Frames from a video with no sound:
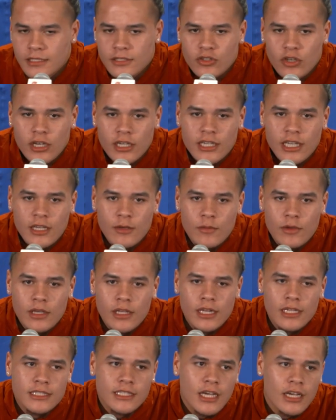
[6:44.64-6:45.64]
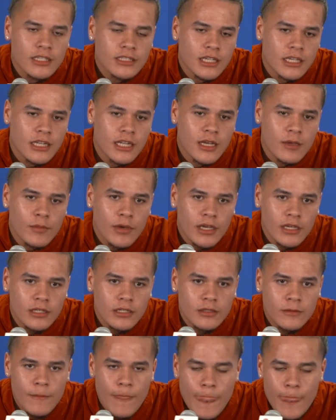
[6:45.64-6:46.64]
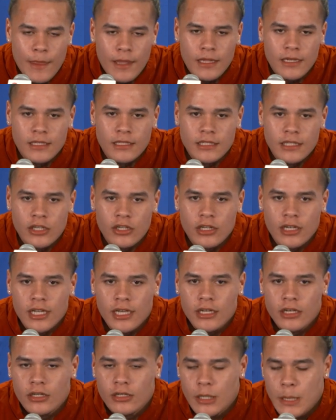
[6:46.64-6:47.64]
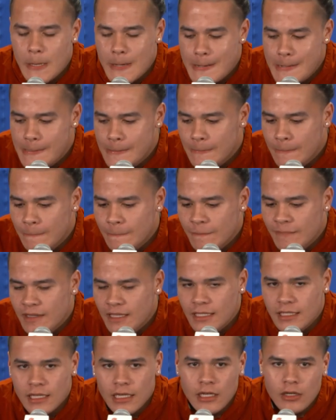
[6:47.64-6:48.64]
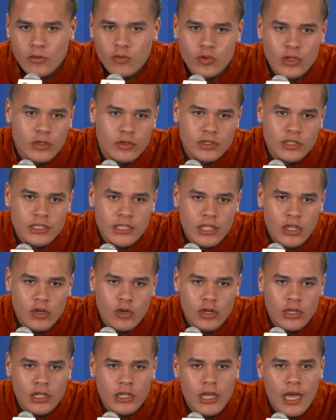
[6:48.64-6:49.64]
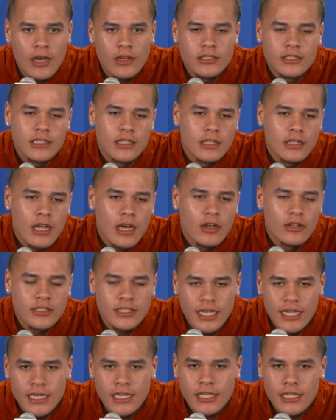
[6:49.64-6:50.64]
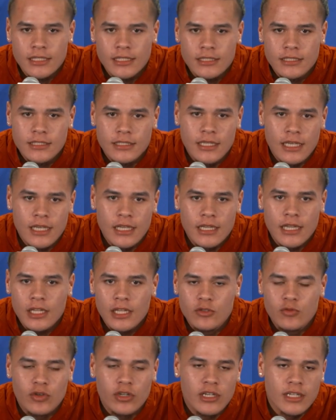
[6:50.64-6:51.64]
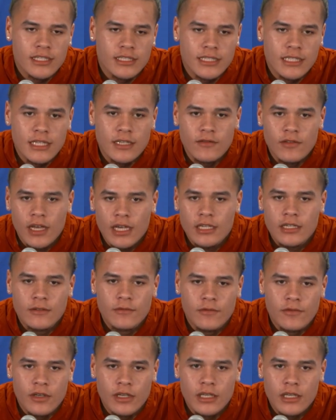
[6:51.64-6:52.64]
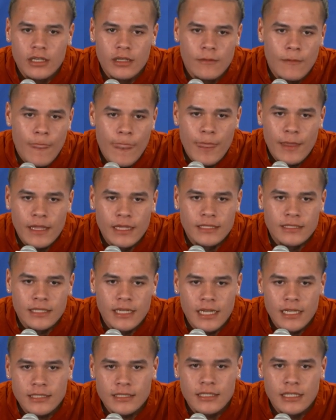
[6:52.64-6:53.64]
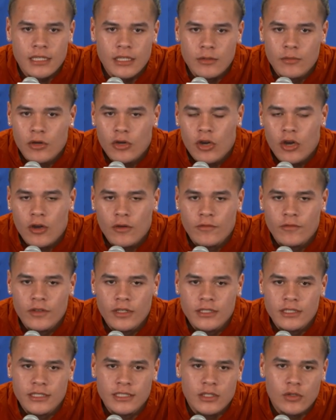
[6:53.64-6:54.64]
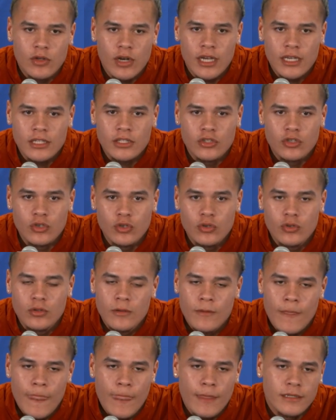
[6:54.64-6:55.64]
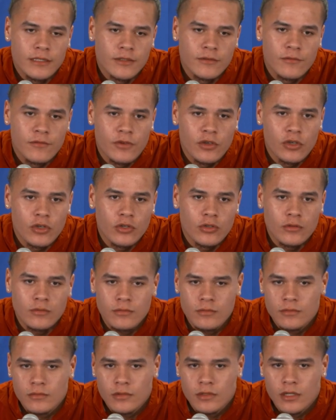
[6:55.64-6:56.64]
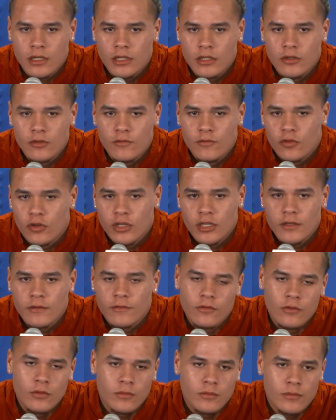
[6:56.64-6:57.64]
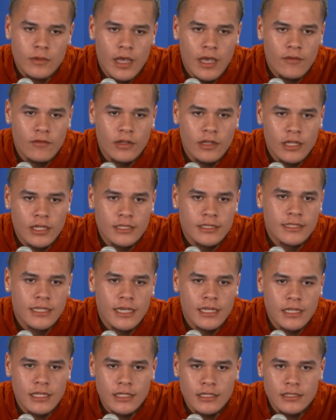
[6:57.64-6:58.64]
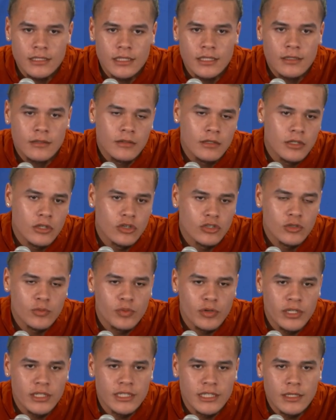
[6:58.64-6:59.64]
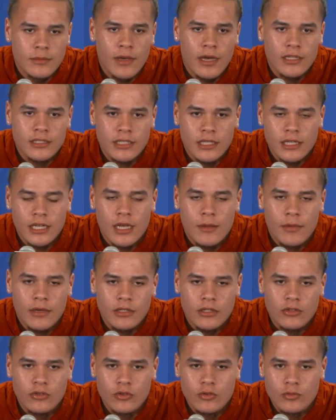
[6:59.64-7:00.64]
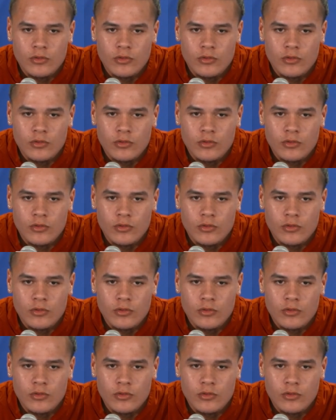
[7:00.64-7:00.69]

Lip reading: Yeah, so I came in as an outside linebacker. And a year later, we were just low on tight ends, and they just wanted to see if I could fit into that scheme on offense and see what I could do to fill a little void from having less tight ends. And it was a pretty deep